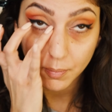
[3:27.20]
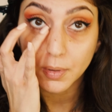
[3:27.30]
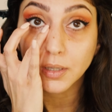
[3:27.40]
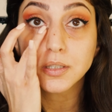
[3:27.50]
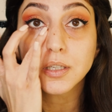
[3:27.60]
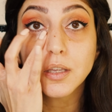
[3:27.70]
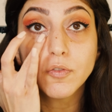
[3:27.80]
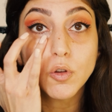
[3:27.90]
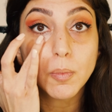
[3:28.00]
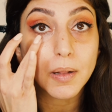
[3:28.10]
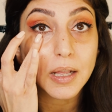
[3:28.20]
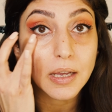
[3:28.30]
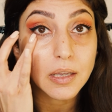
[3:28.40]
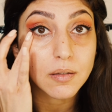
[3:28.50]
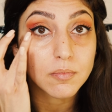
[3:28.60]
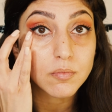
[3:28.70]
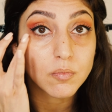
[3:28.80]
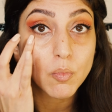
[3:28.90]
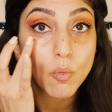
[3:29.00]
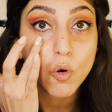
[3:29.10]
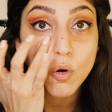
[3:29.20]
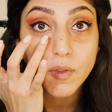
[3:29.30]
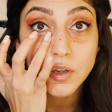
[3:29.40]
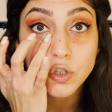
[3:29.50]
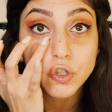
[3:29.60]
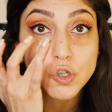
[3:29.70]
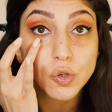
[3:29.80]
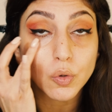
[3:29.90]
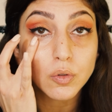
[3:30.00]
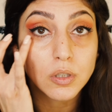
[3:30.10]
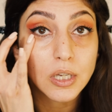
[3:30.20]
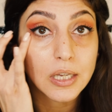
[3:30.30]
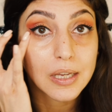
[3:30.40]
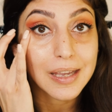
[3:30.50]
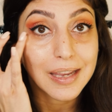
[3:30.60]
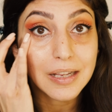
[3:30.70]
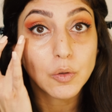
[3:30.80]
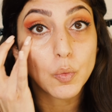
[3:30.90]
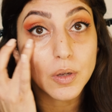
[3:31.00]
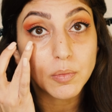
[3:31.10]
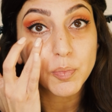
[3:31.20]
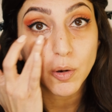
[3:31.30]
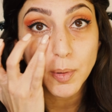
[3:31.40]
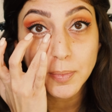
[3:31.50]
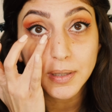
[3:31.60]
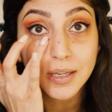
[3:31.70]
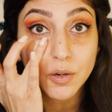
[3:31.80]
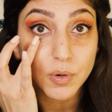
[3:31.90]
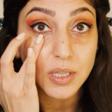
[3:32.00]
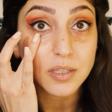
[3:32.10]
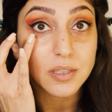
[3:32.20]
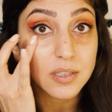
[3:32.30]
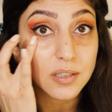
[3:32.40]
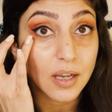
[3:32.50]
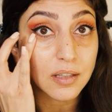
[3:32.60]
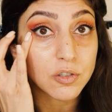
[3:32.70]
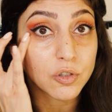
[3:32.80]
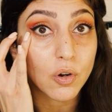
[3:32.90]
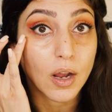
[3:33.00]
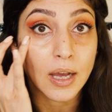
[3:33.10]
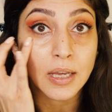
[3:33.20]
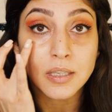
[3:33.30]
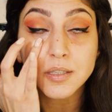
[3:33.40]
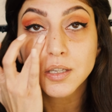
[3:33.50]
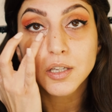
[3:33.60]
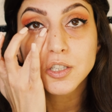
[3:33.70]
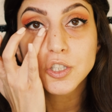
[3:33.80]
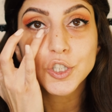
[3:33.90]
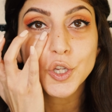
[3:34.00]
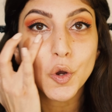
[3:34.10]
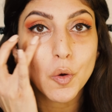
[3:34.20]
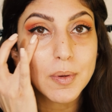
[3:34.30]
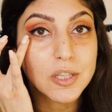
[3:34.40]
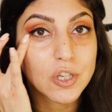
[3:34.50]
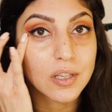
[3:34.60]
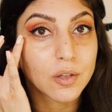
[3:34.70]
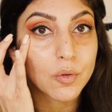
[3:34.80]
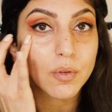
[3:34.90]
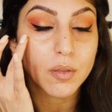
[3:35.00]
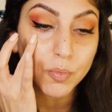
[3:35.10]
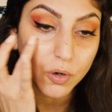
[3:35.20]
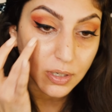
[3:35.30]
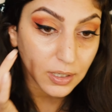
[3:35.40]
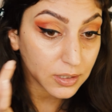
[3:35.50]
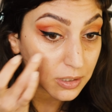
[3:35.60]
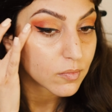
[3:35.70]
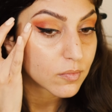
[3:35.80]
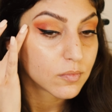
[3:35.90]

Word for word: but if you apply more than you should, it will probably crease under your eyes. So be gentle with the product.